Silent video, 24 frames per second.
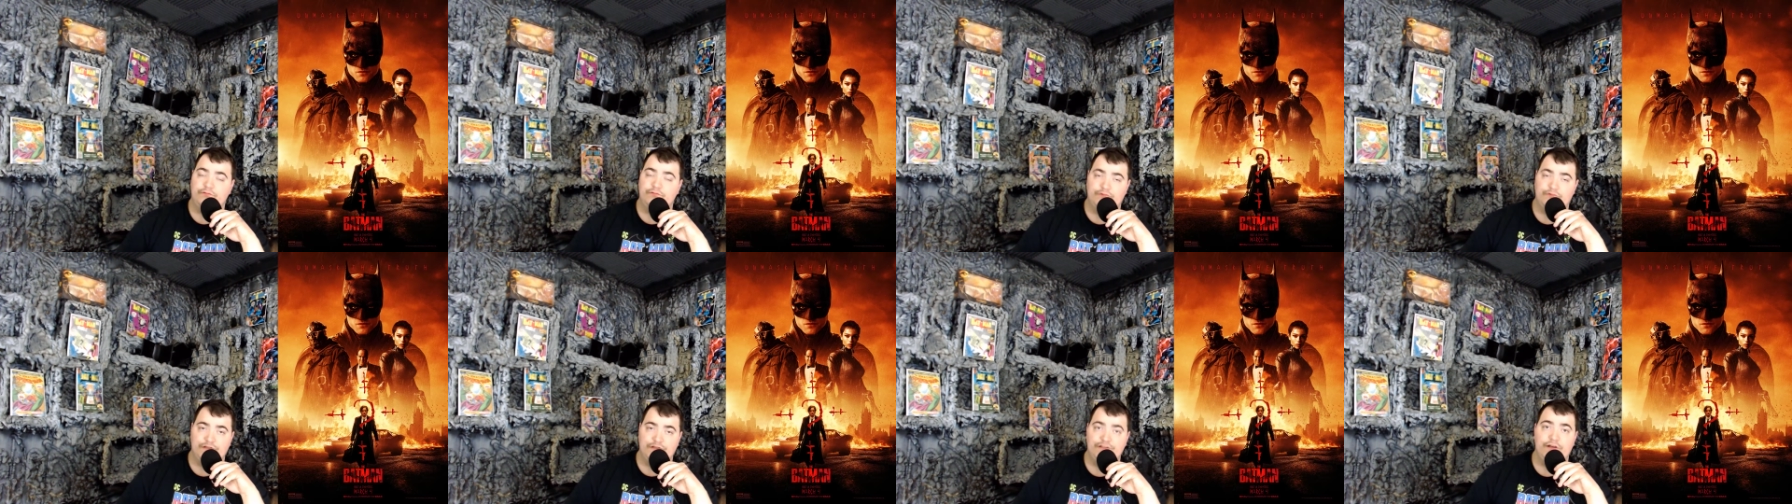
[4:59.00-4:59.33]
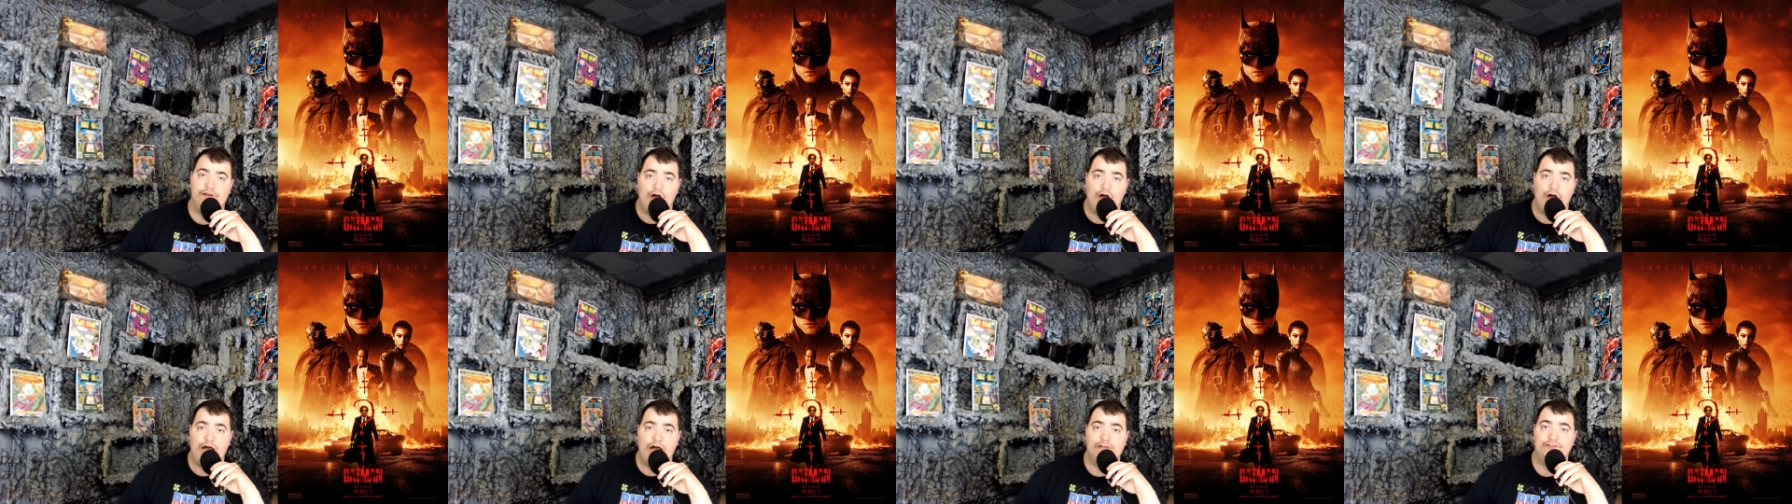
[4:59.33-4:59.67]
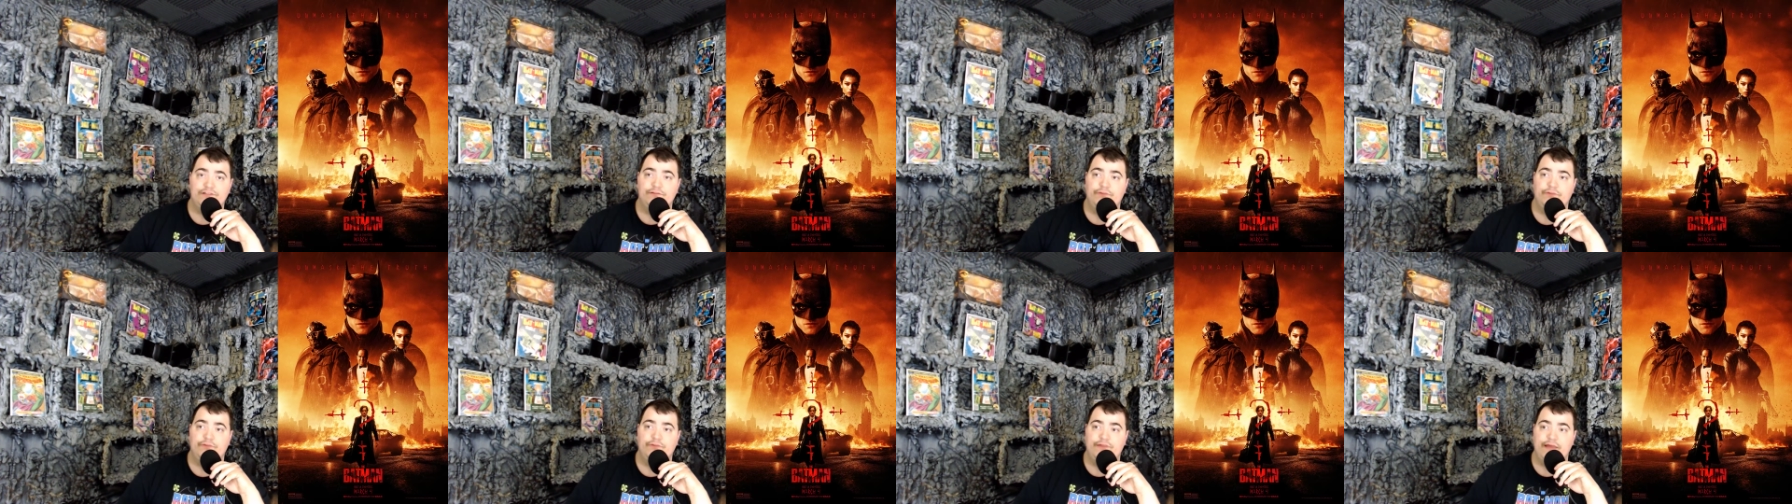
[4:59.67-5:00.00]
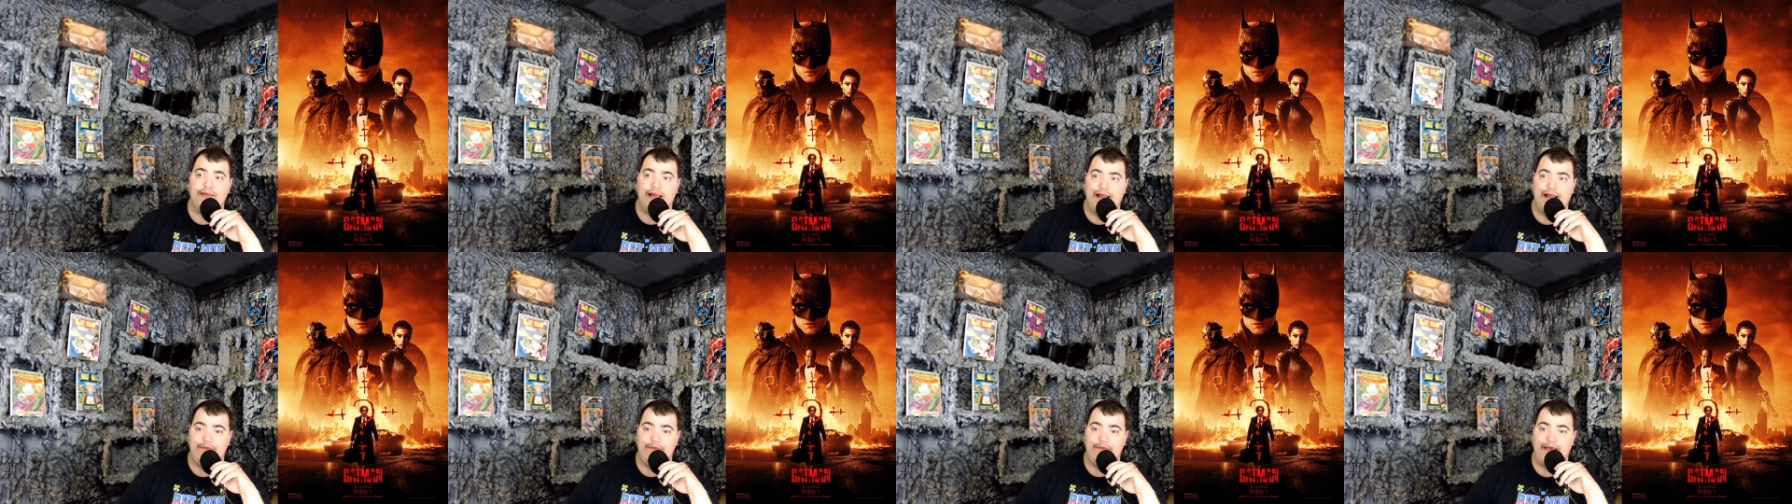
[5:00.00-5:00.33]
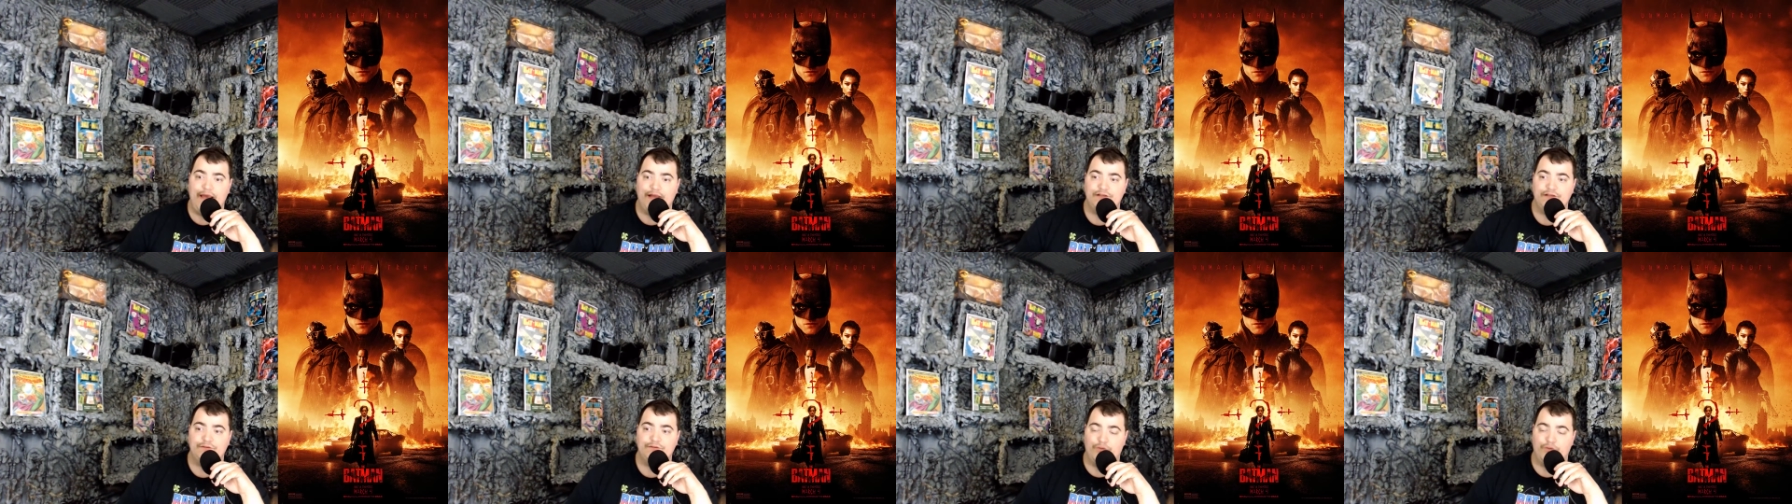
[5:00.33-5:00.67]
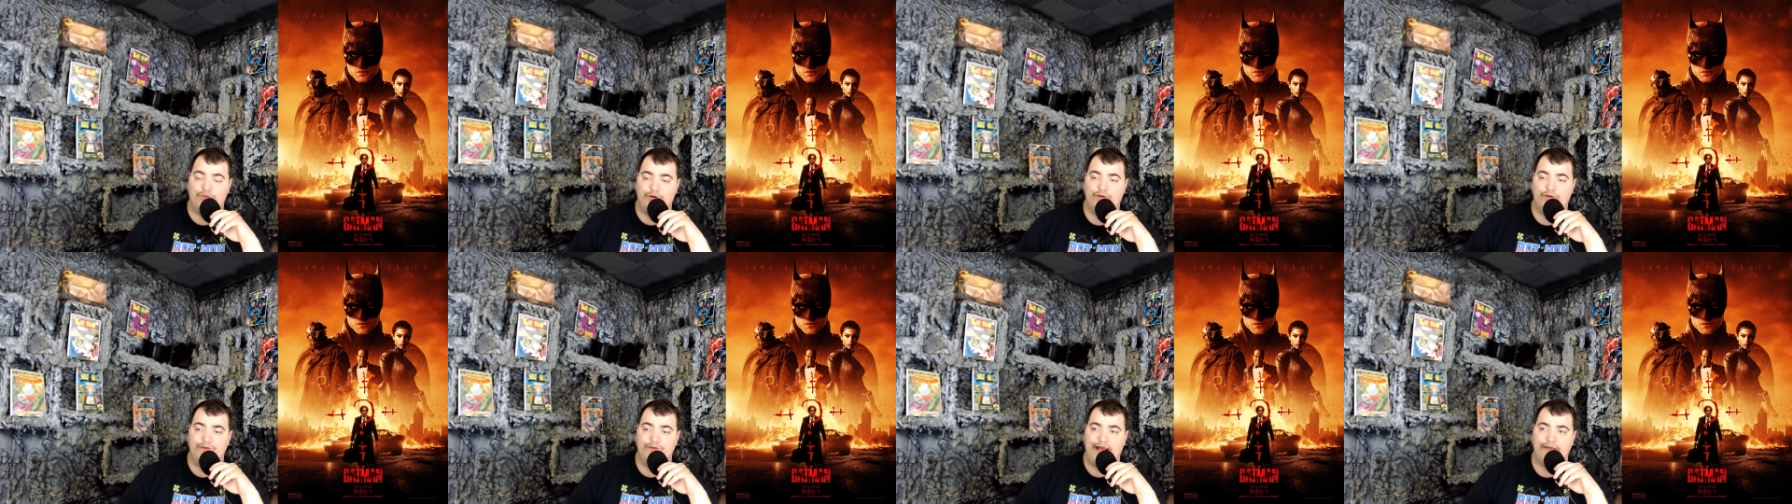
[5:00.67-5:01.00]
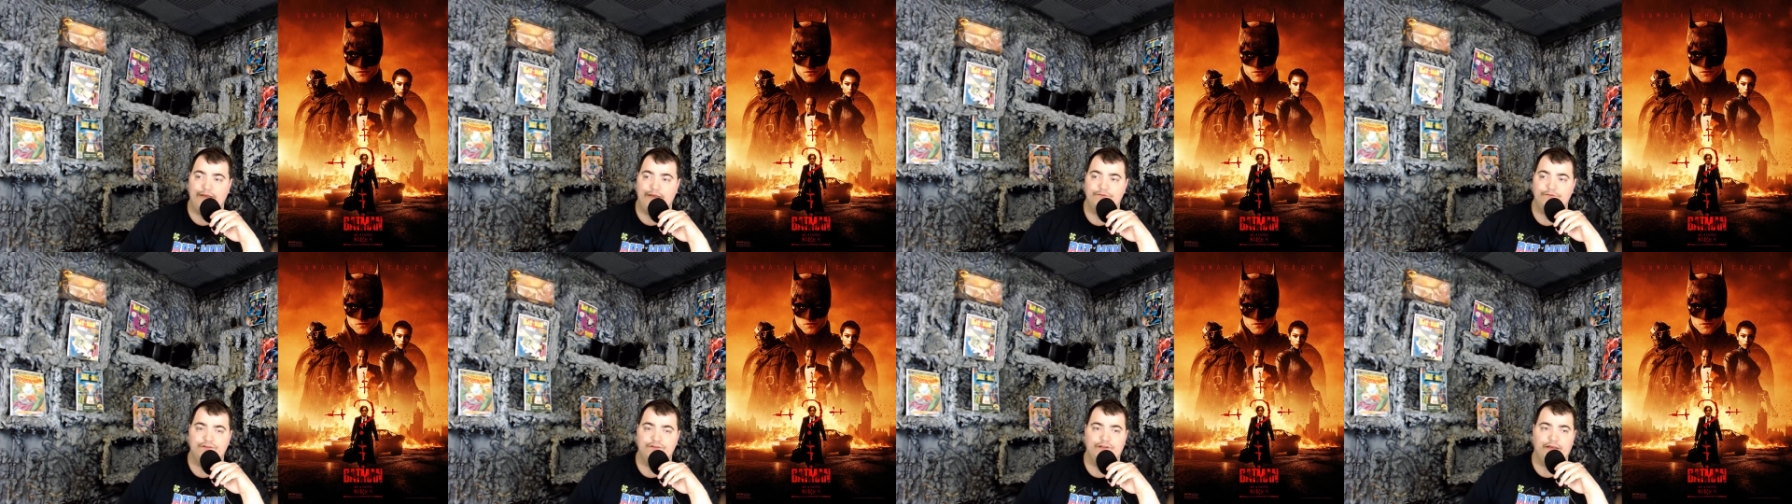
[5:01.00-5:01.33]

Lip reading: still awesome, but the IMAX, both times,